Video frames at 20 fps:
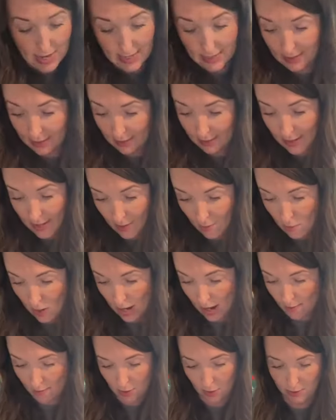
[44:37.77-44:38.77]
basically
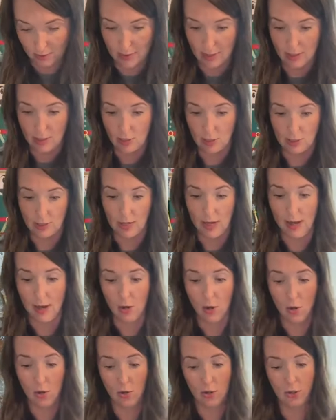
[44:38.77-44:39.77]
what I'm doing is just
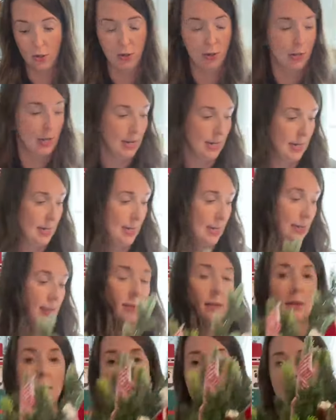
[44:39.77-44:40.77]
kind of
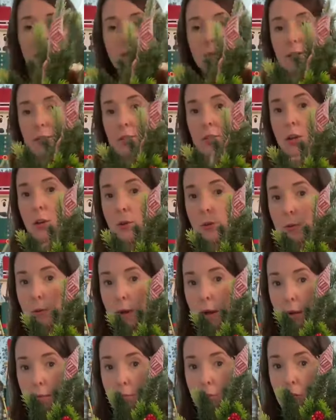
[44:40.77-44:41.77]
alternating.
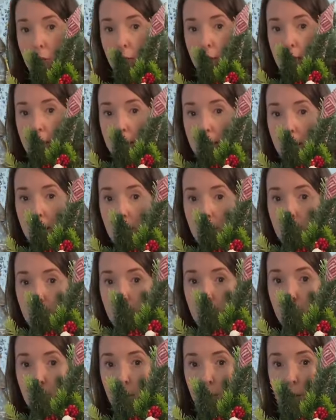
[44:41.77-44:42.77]
So I'm doing
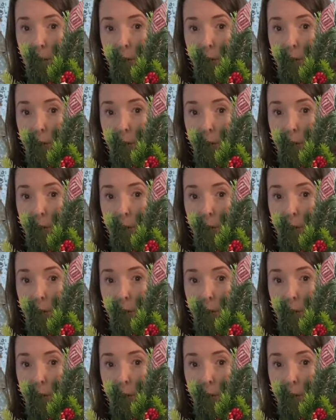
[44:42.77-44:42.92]
the